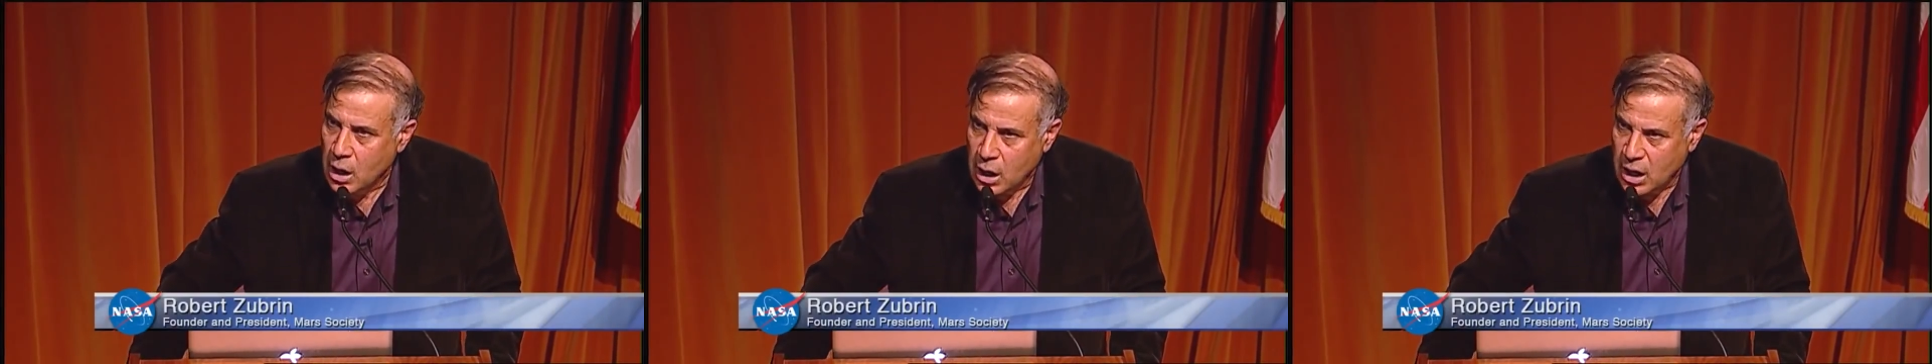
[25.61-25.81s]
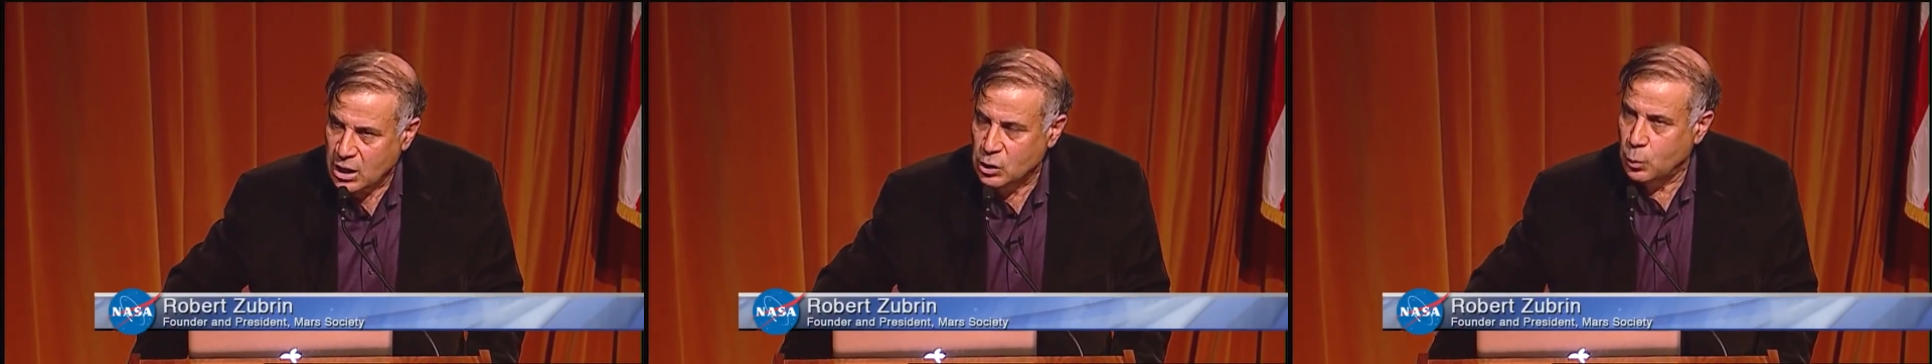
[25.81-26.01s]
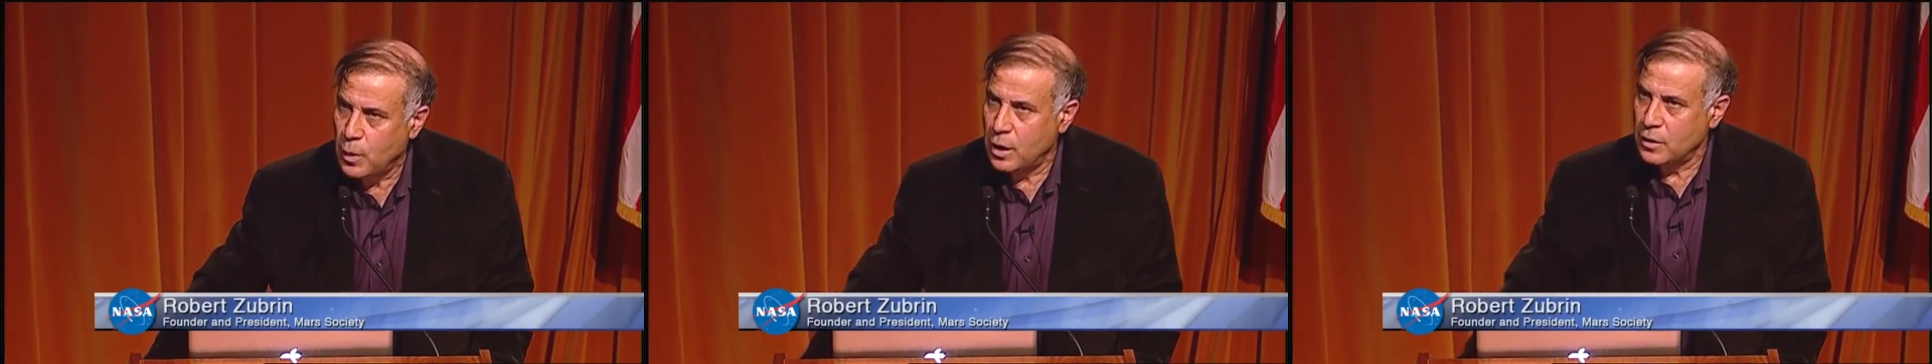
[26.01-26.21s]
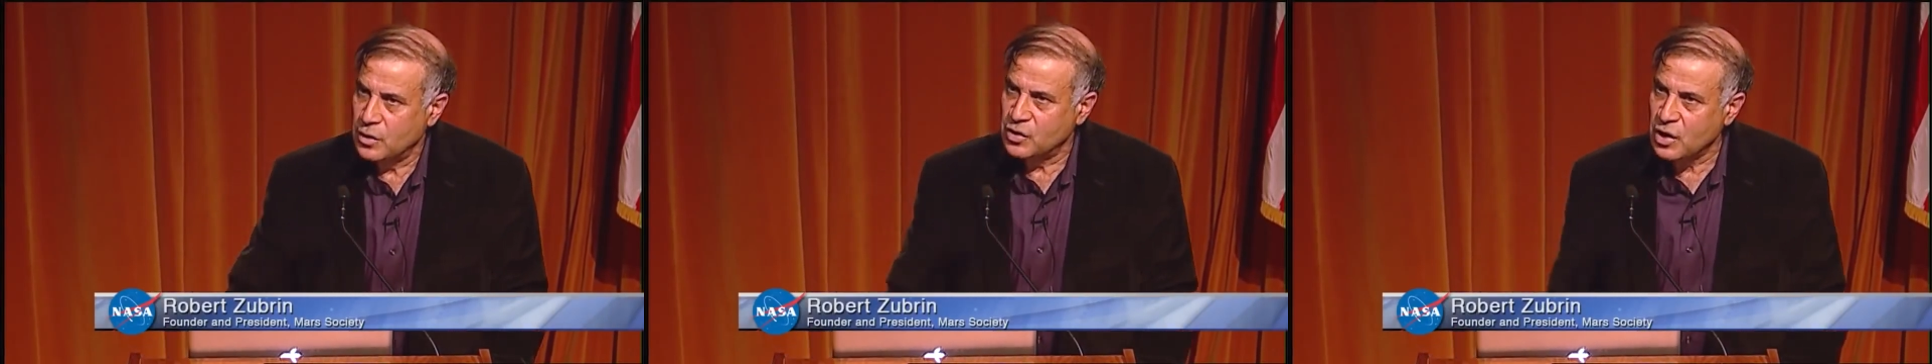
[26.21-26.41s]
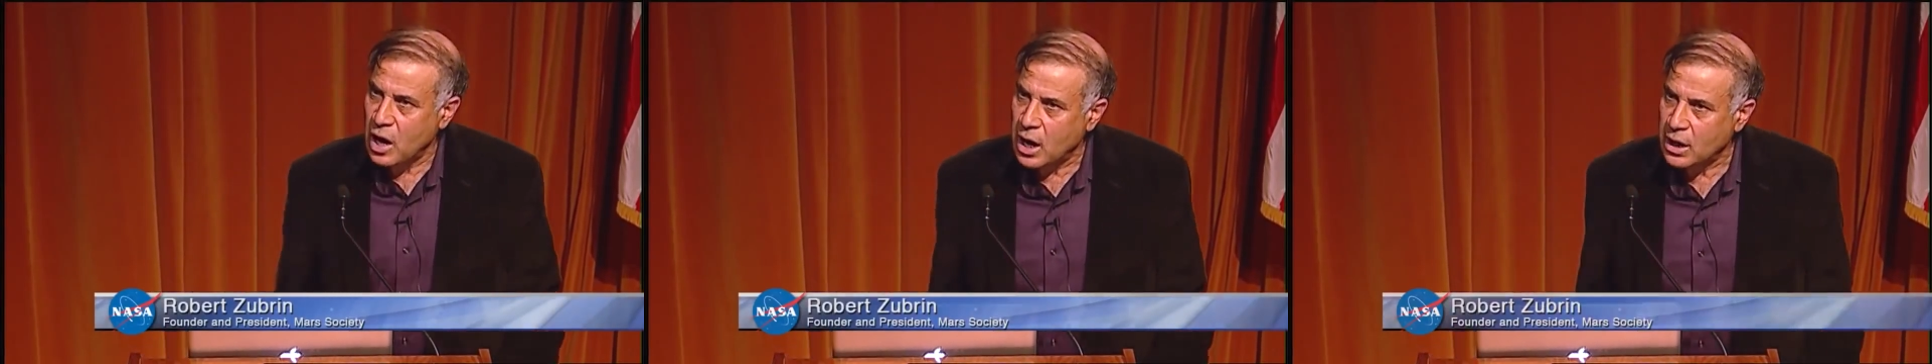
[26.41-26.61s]
It's where the
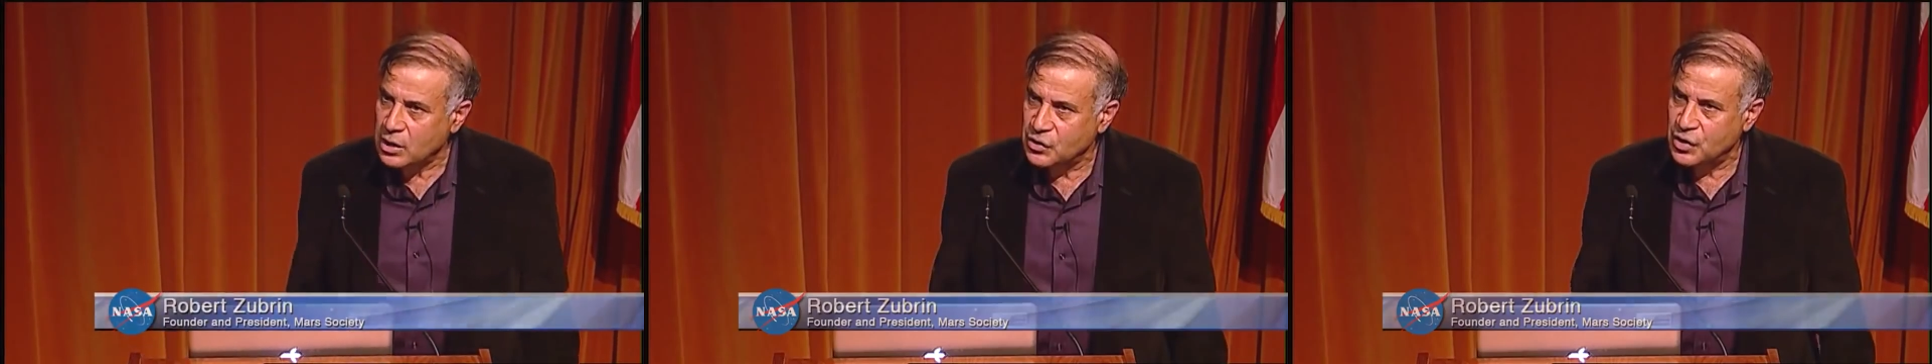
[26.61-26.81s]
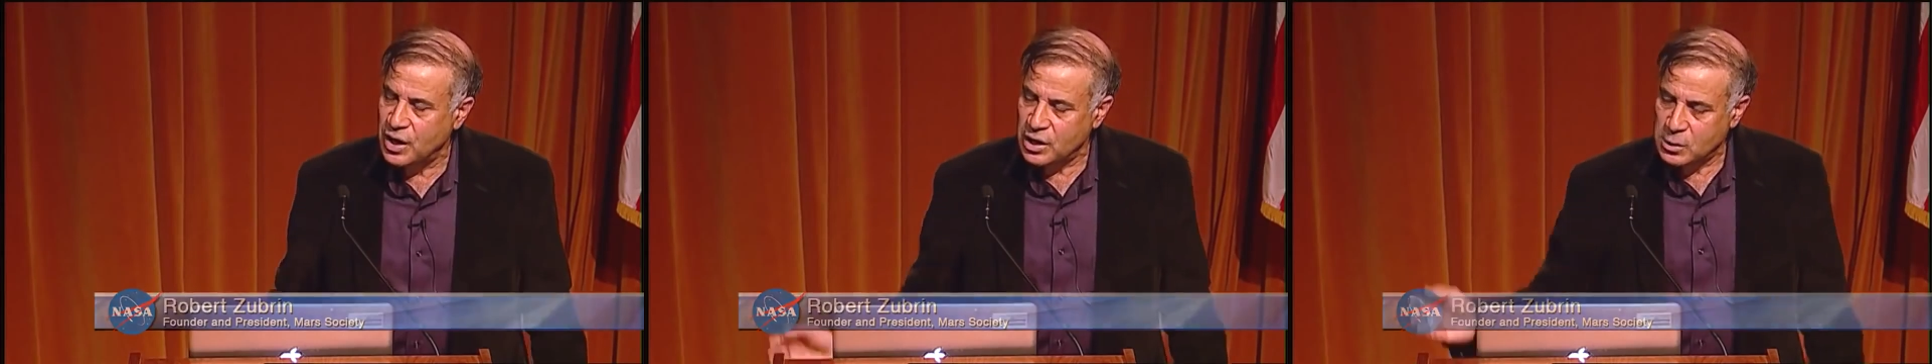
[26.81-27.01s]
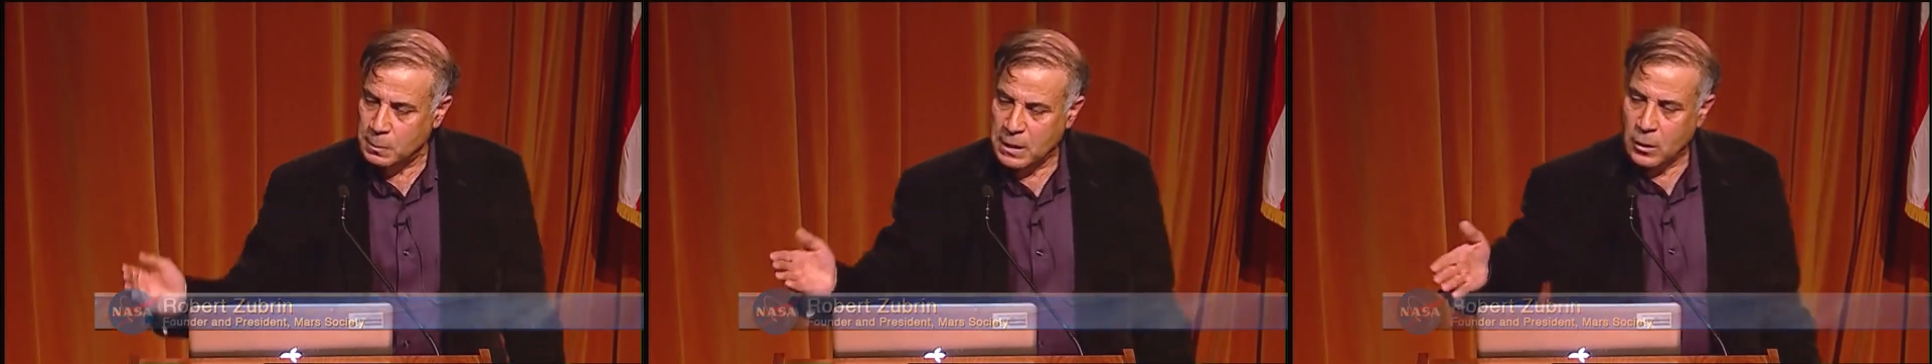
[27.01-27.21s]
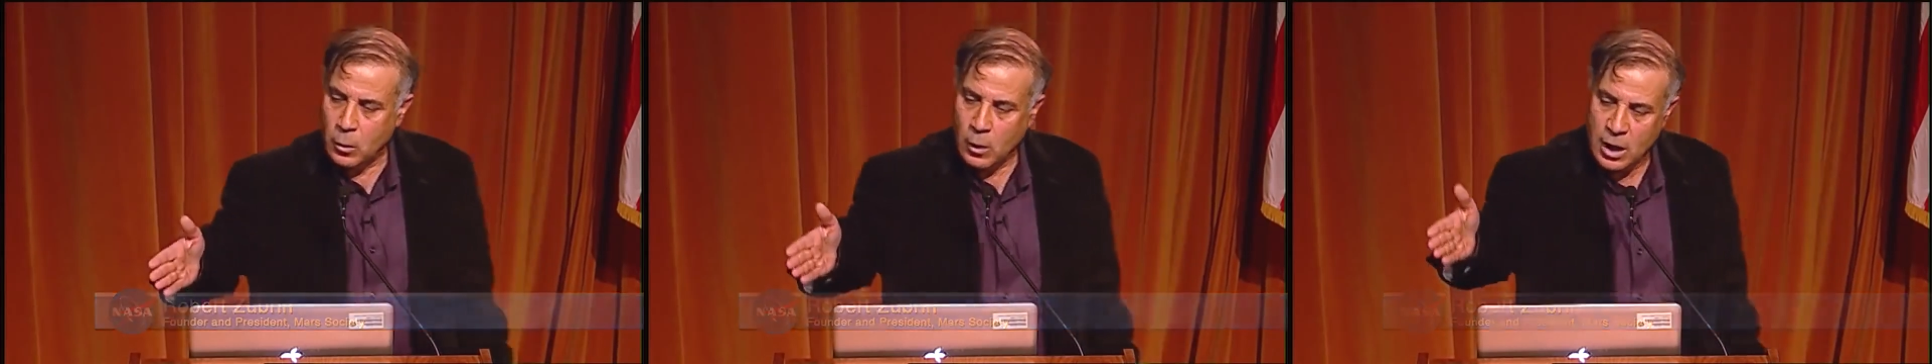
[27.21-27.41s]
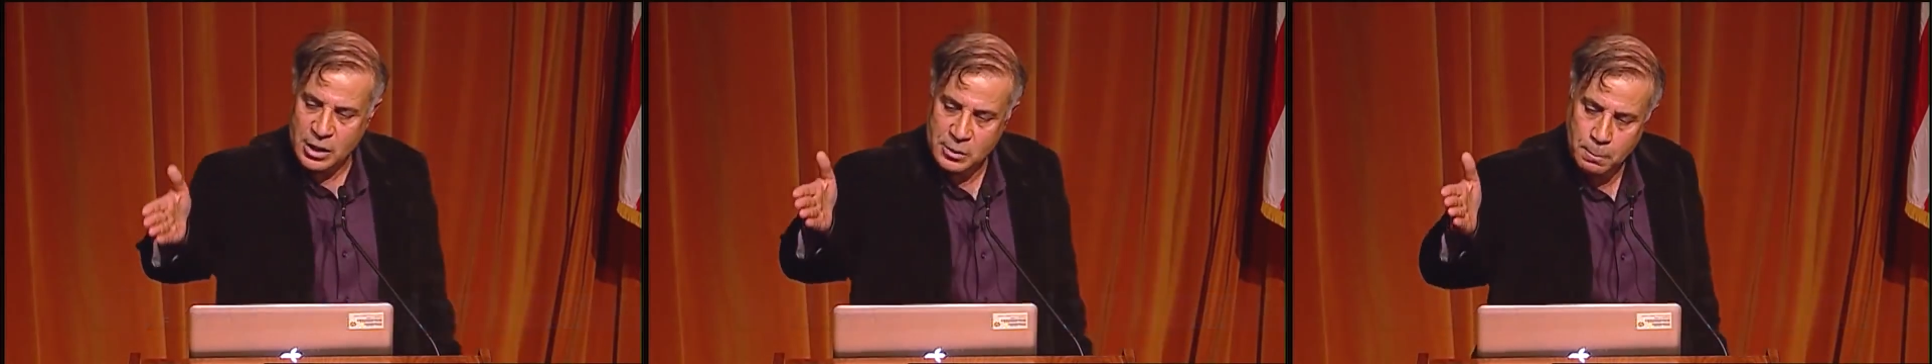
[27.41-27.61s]
science is
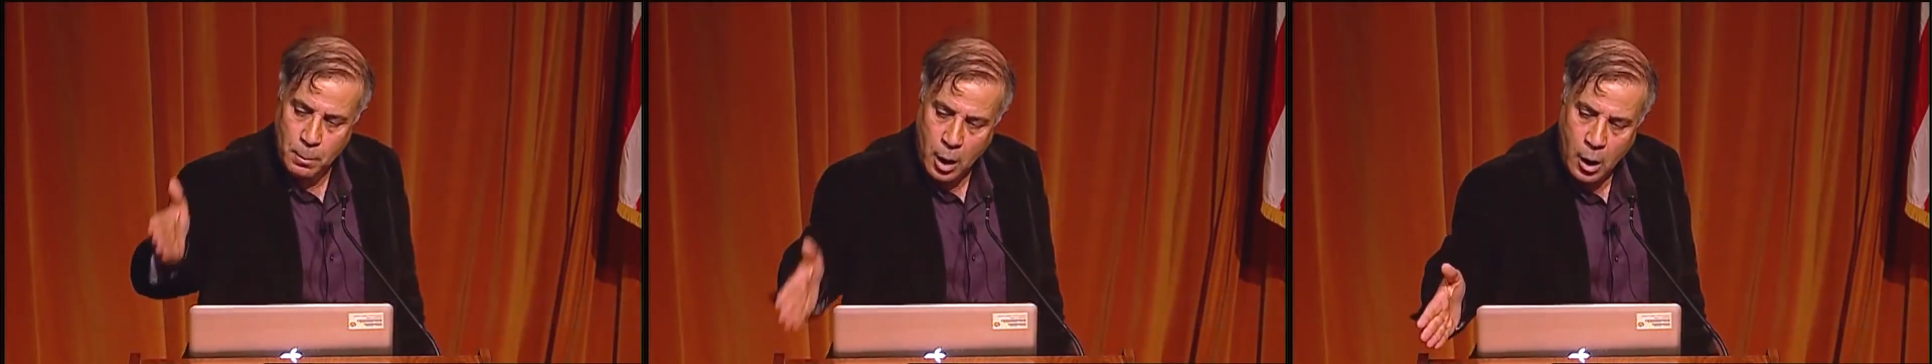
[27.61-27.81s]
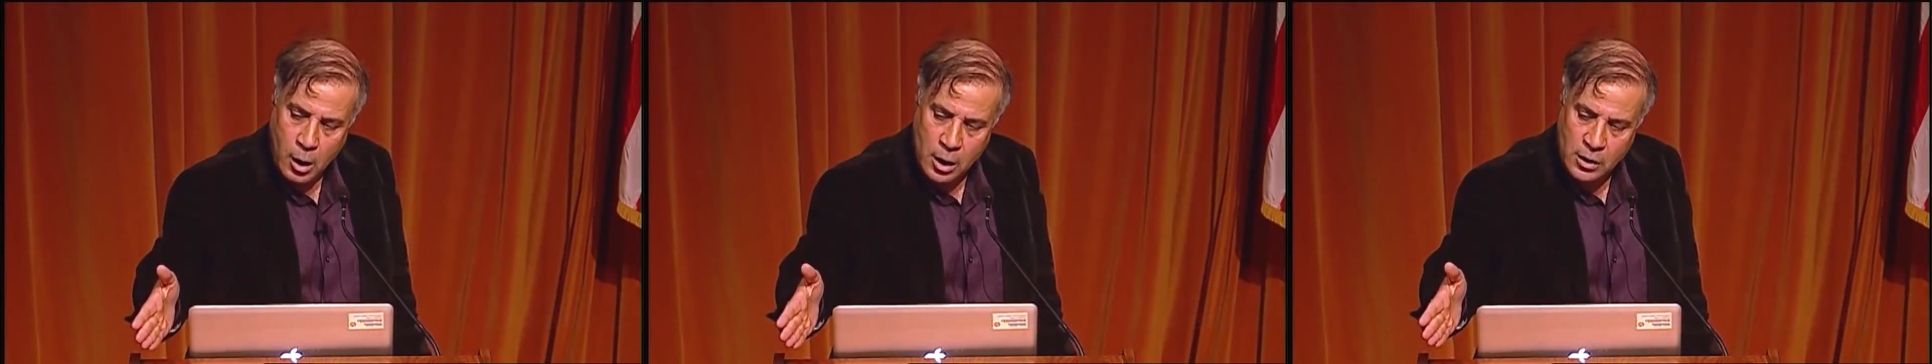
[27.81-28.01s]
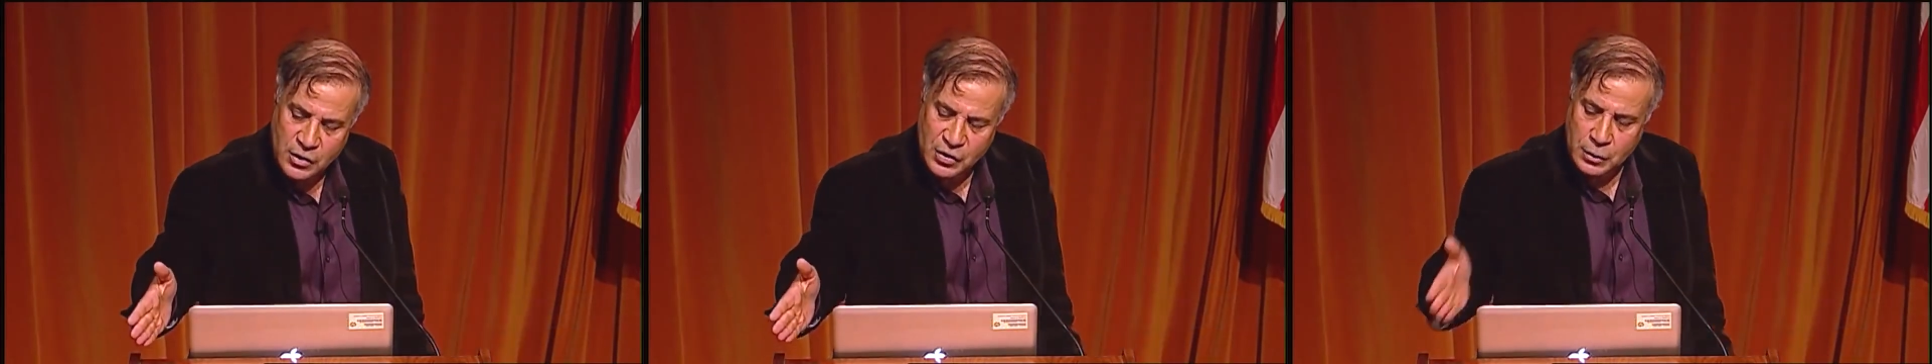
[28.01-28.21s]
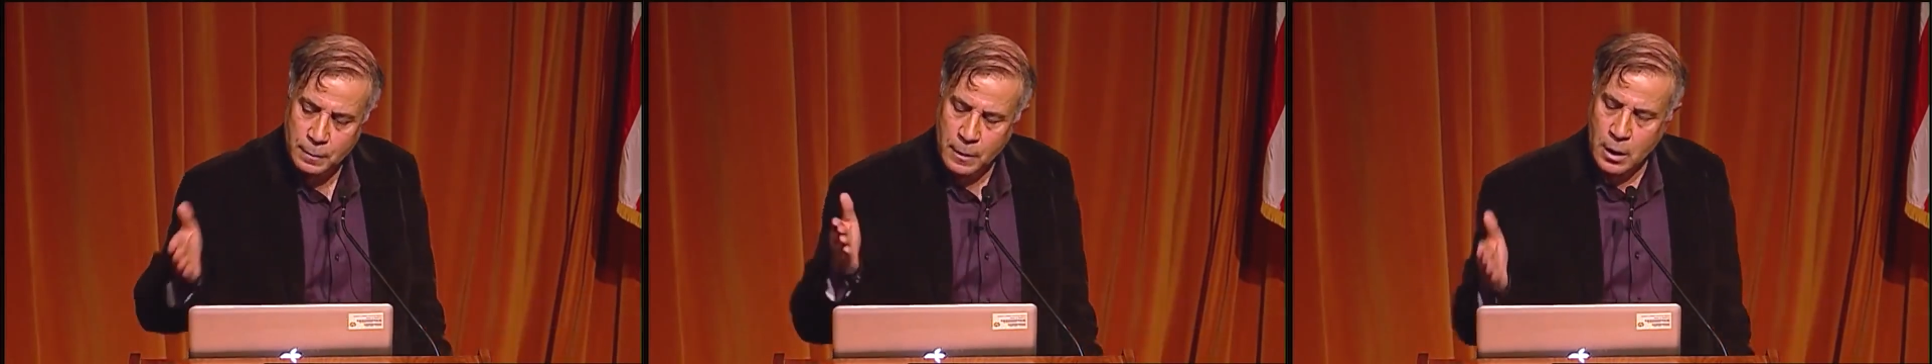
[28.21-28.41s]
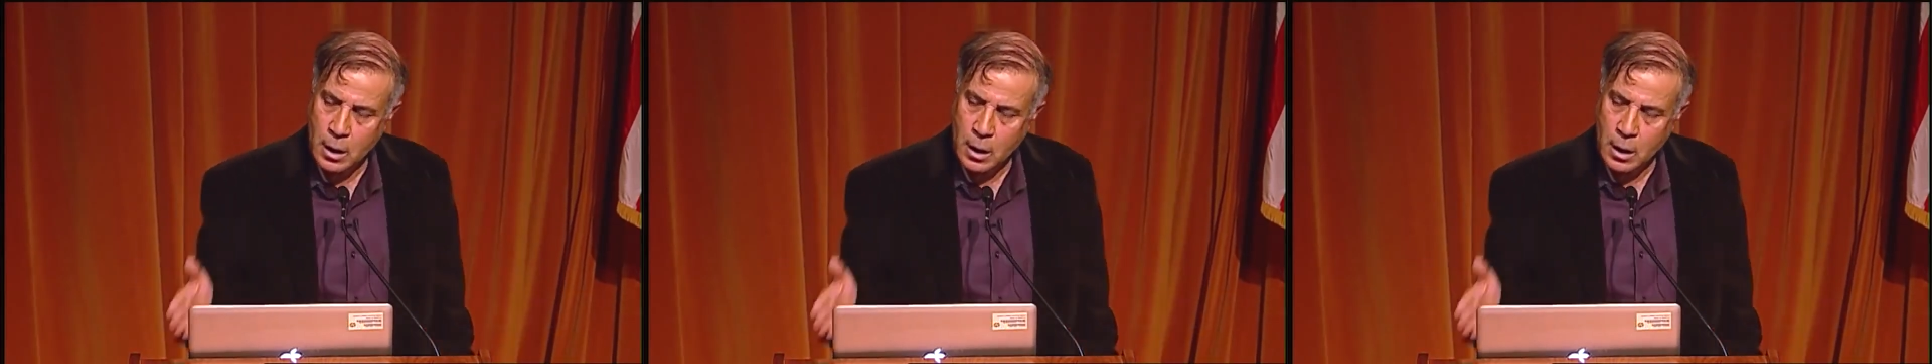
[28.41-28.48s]
because Mars,